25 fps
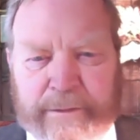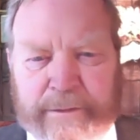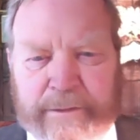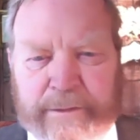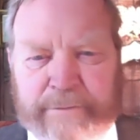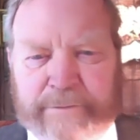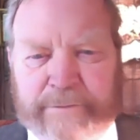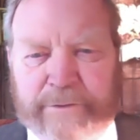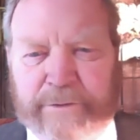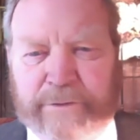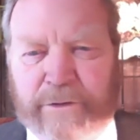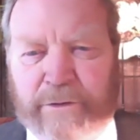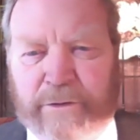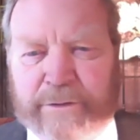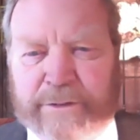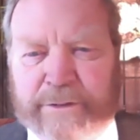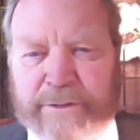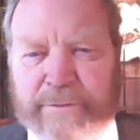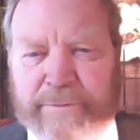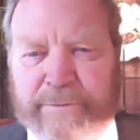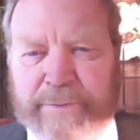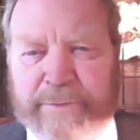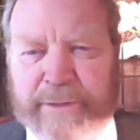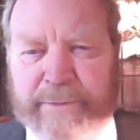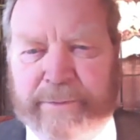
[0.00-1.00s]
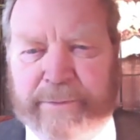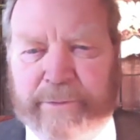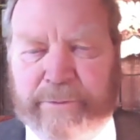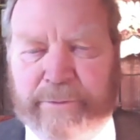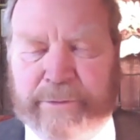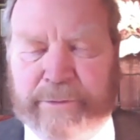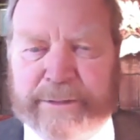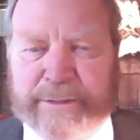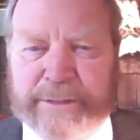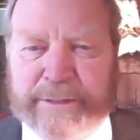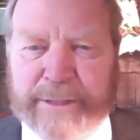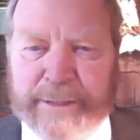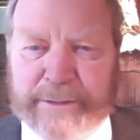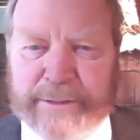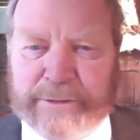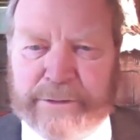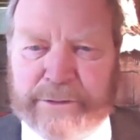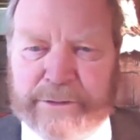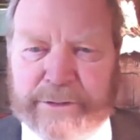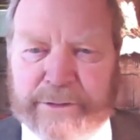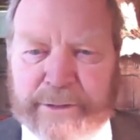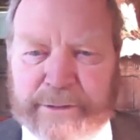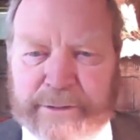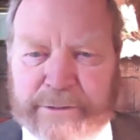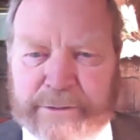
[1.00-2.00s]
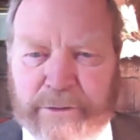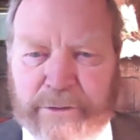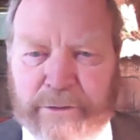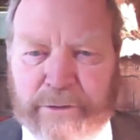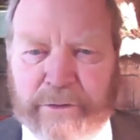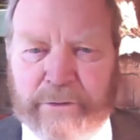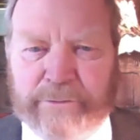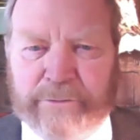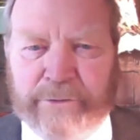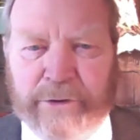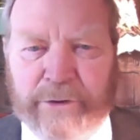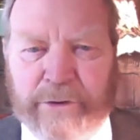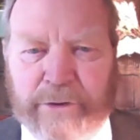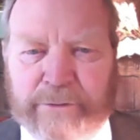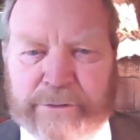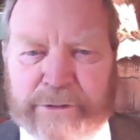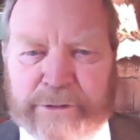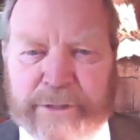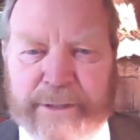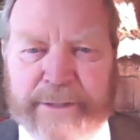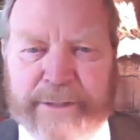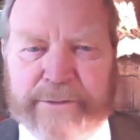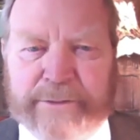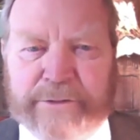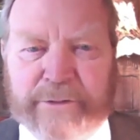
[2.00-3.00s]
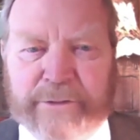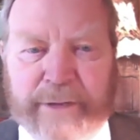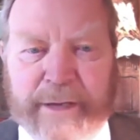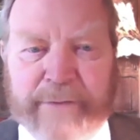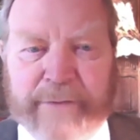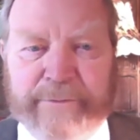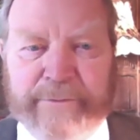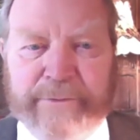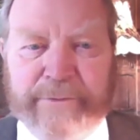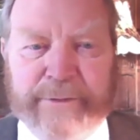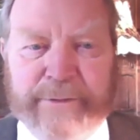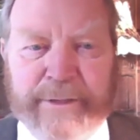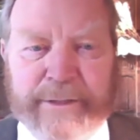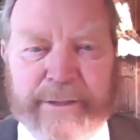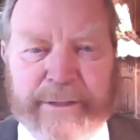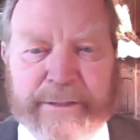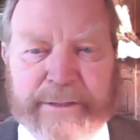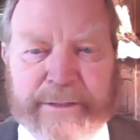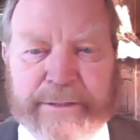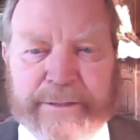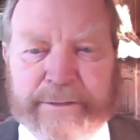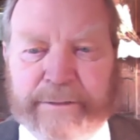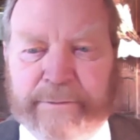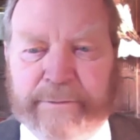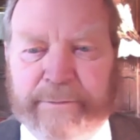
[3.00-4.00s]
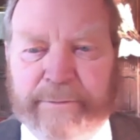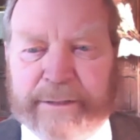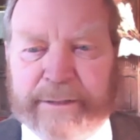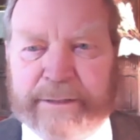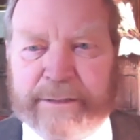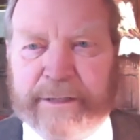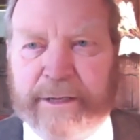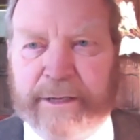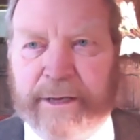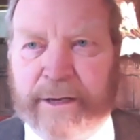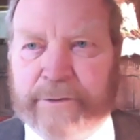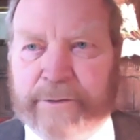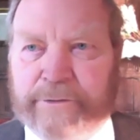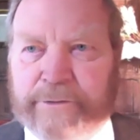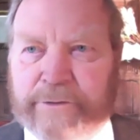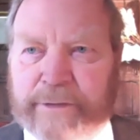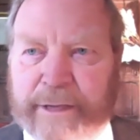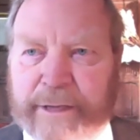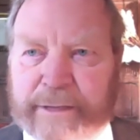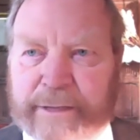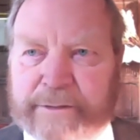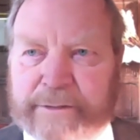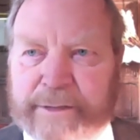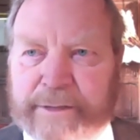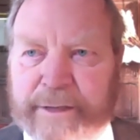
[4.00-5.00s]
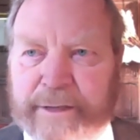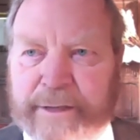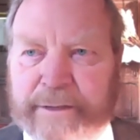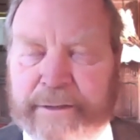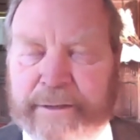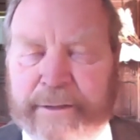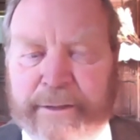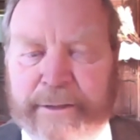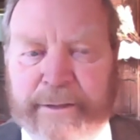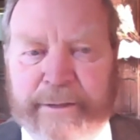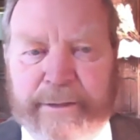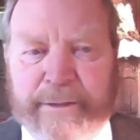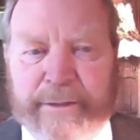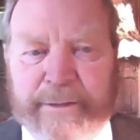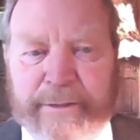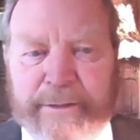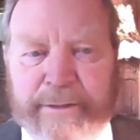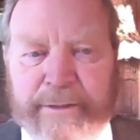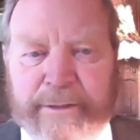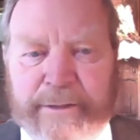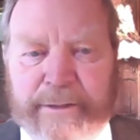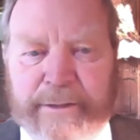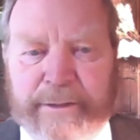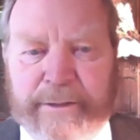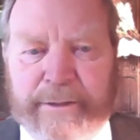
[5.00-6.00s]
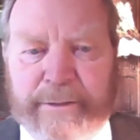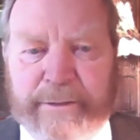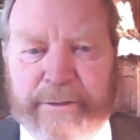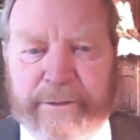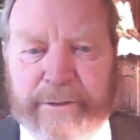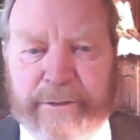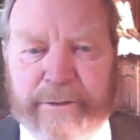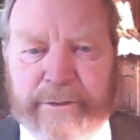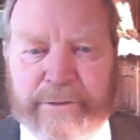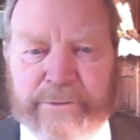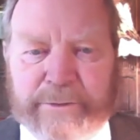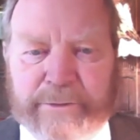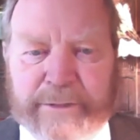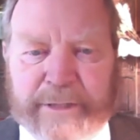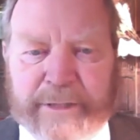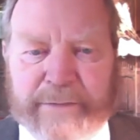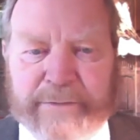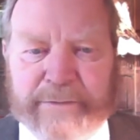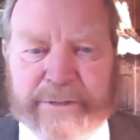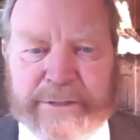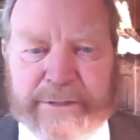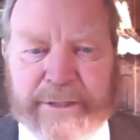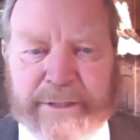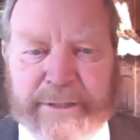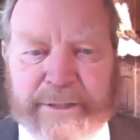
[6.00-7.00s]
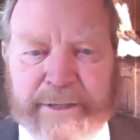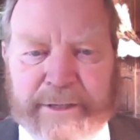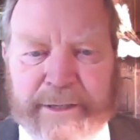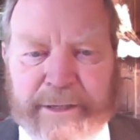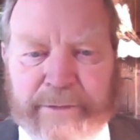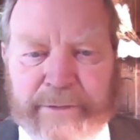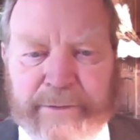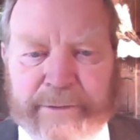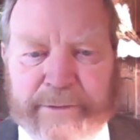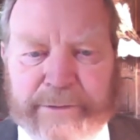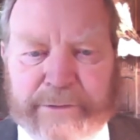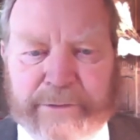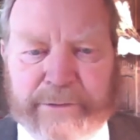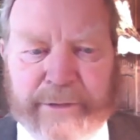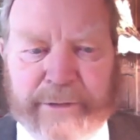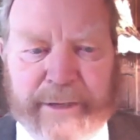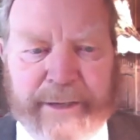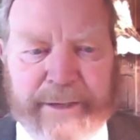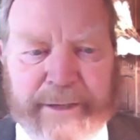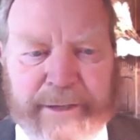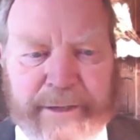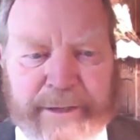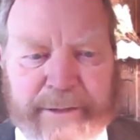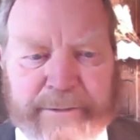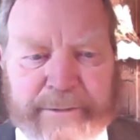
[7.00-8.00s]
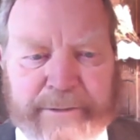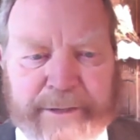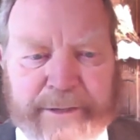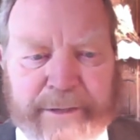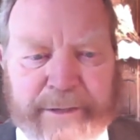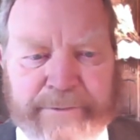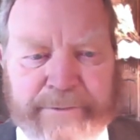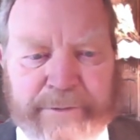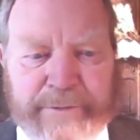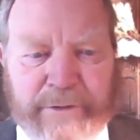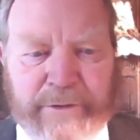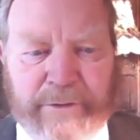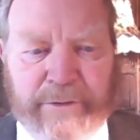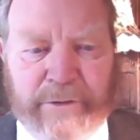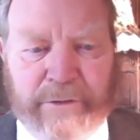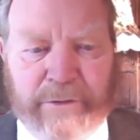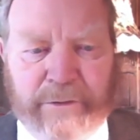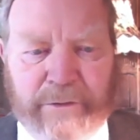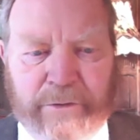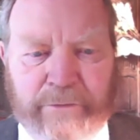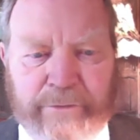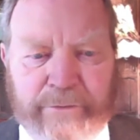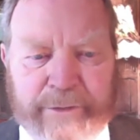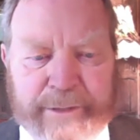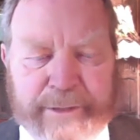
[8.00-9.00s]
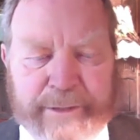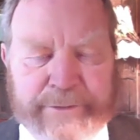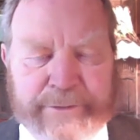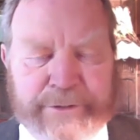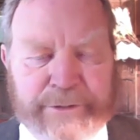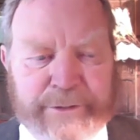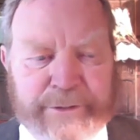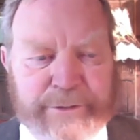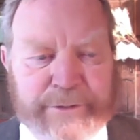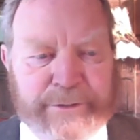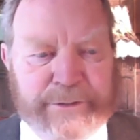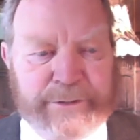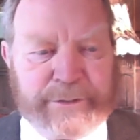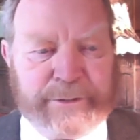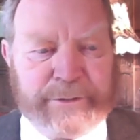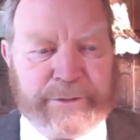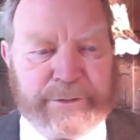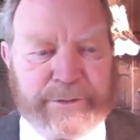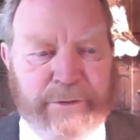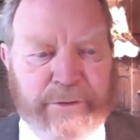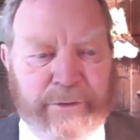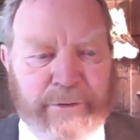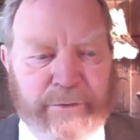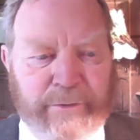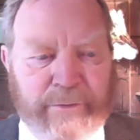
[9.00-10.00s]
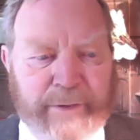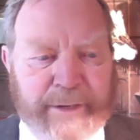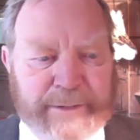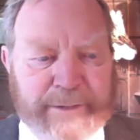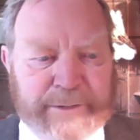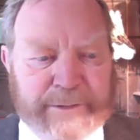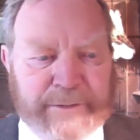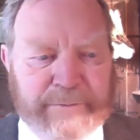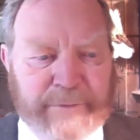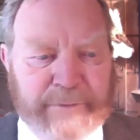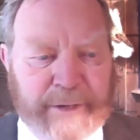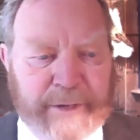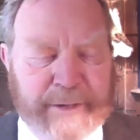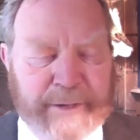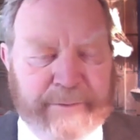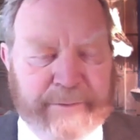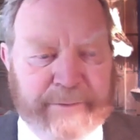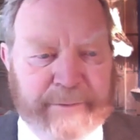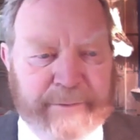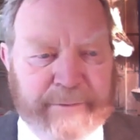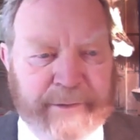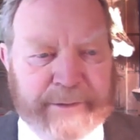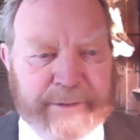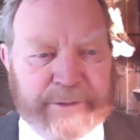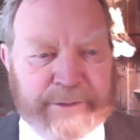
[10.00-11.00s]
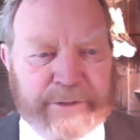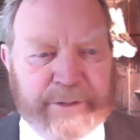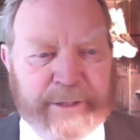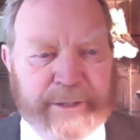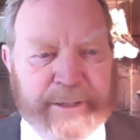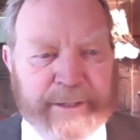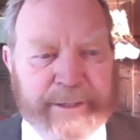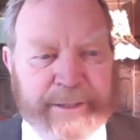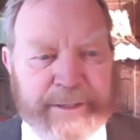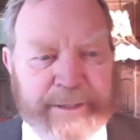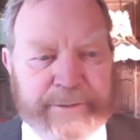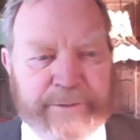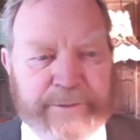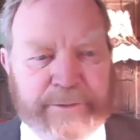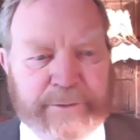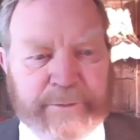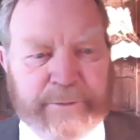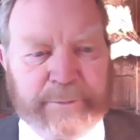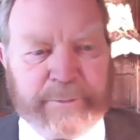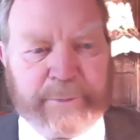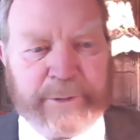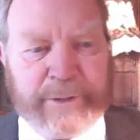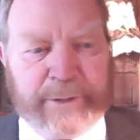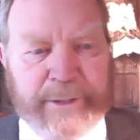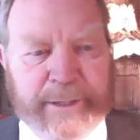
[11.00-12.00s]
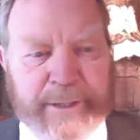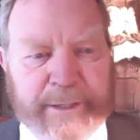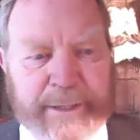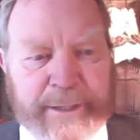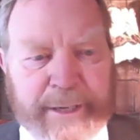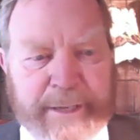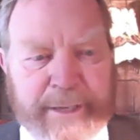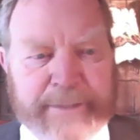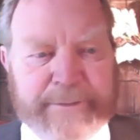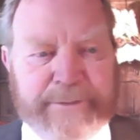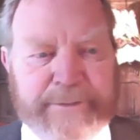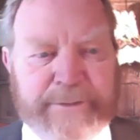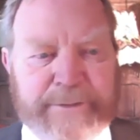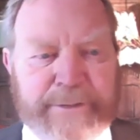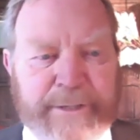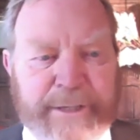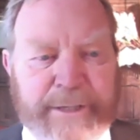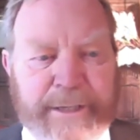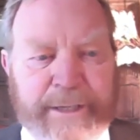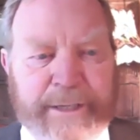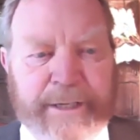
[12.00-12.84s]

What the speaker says: After all, some people would teach that all roads lead to heaven and it doesn't matter how you get there. God would never send anyone to hell, and therefore all religions and all ways of life eventually lead to the pearly gates,